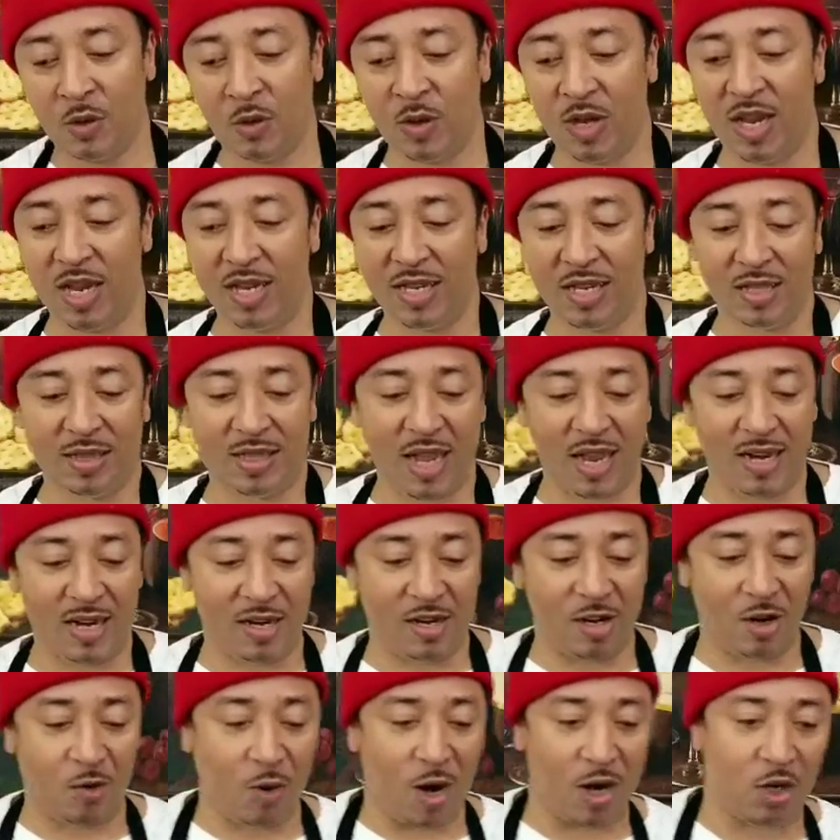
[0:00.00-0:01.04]
Go ahead and get that
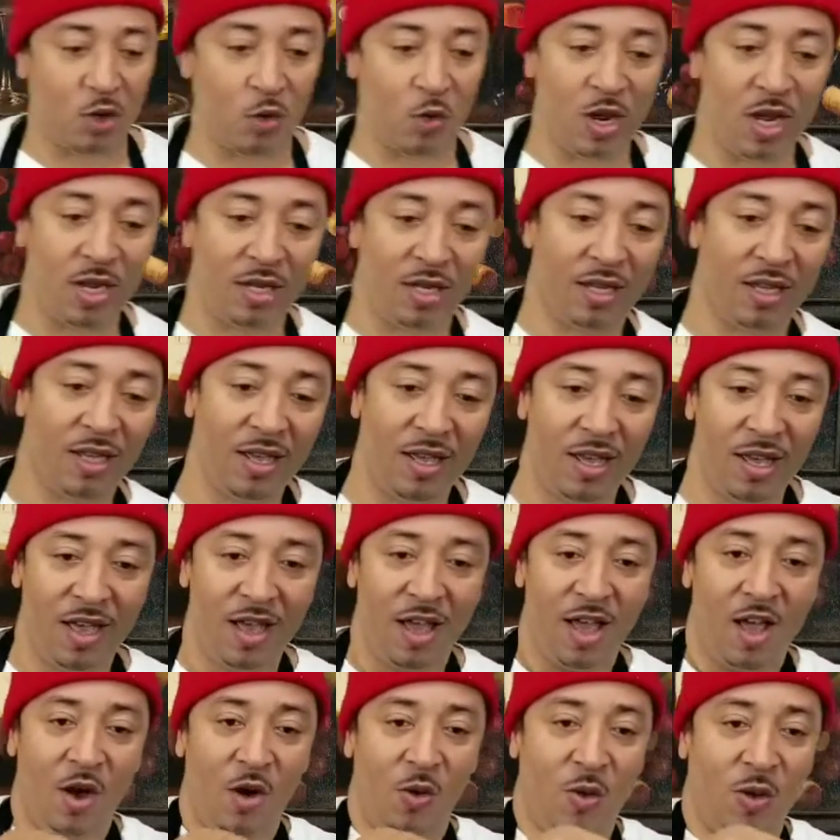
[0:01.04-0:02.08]
in there right quick.
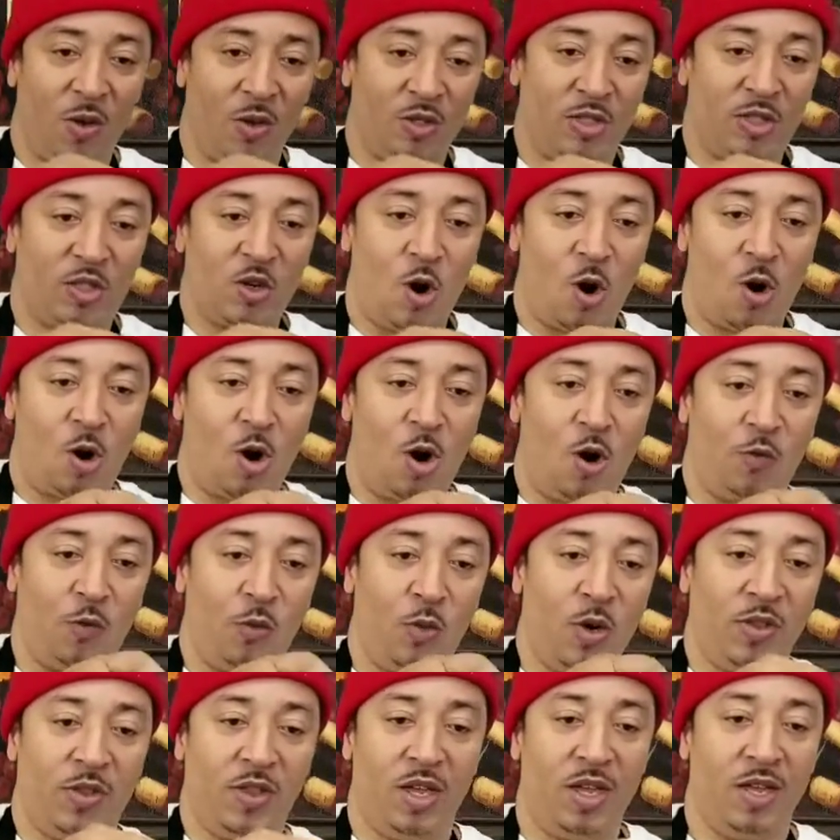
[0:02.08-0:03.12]
We're going to start
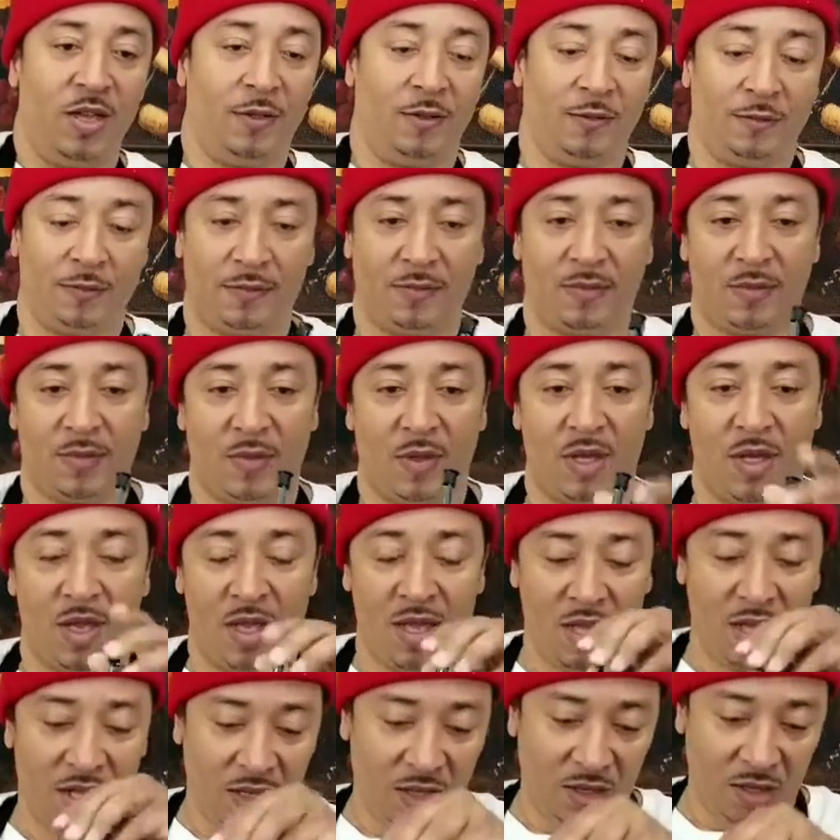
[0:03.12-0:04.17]
off with
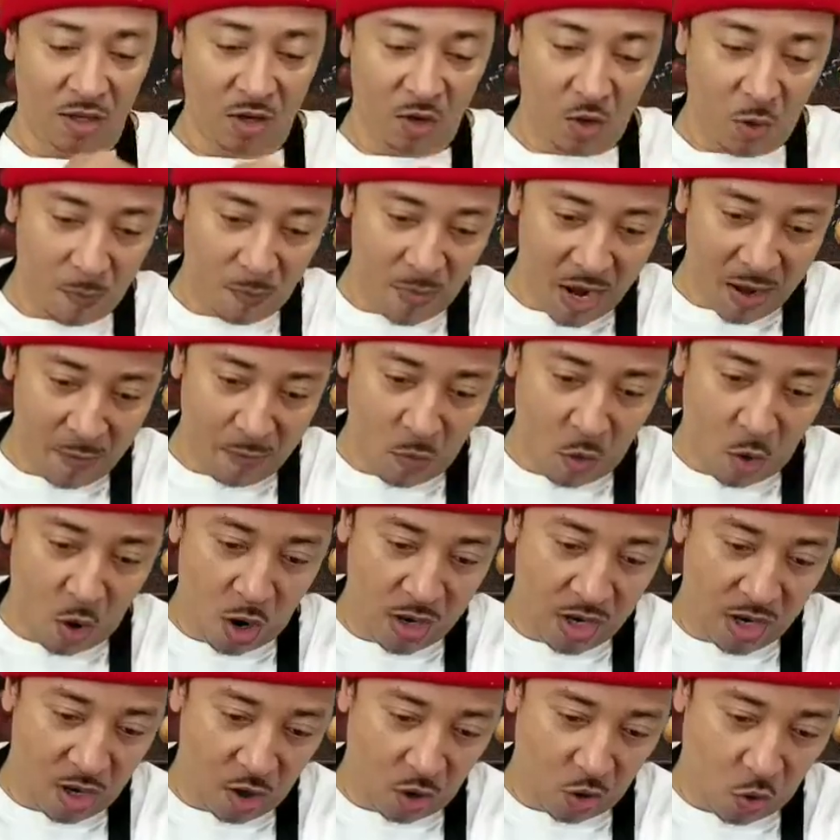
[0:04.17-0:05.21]
a little bit
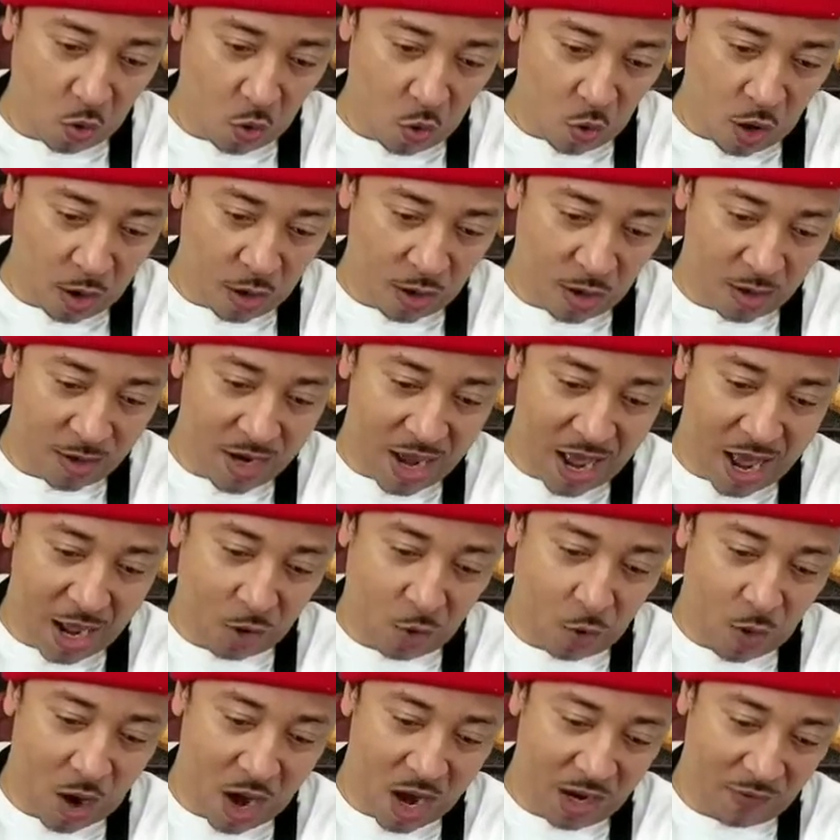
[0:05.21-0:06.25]
more than a quarter,
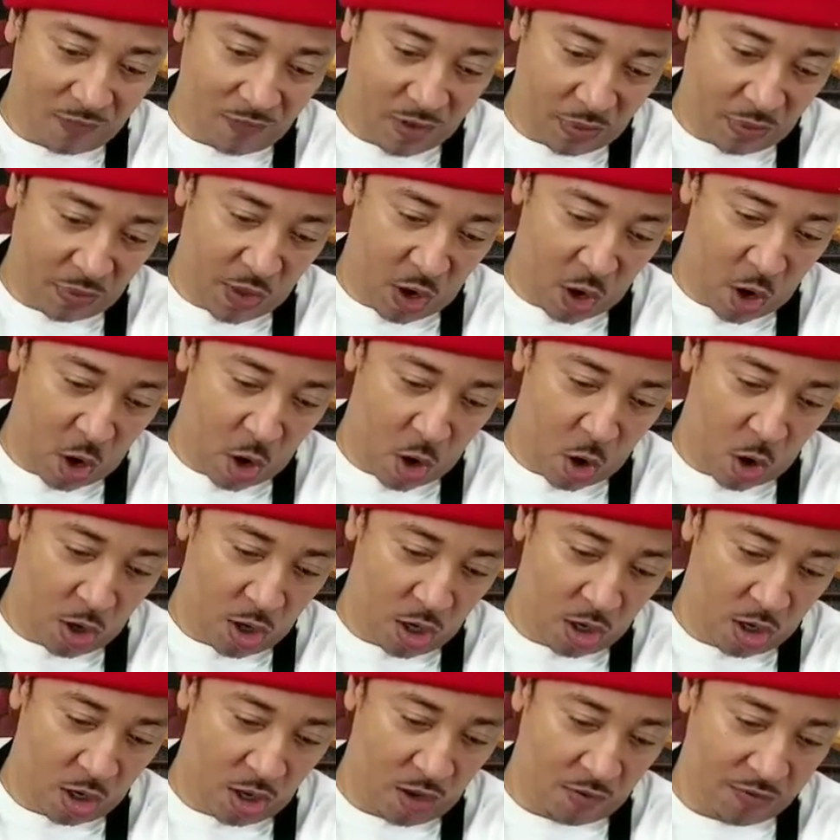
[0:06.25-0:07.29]
not quite of a
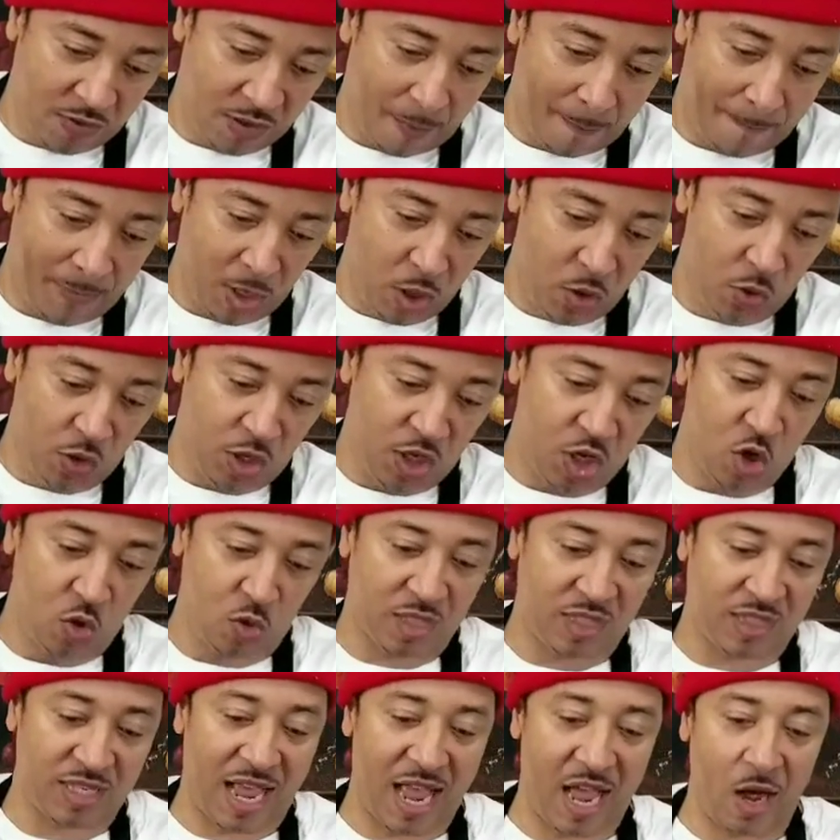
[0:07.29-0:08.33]
third of some blue
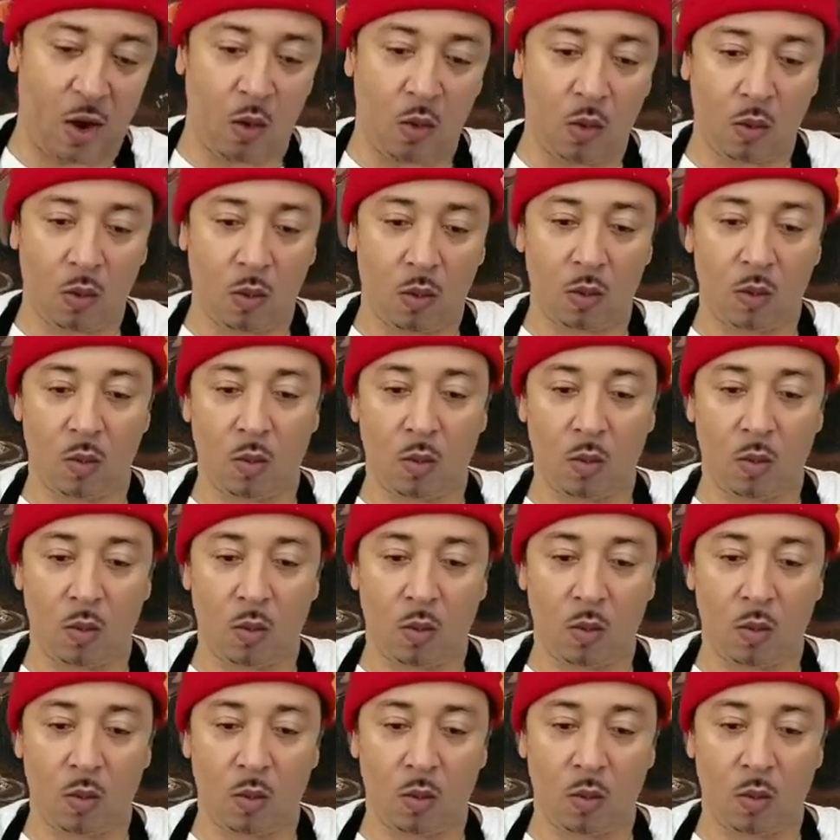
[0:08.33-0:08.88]
curacao.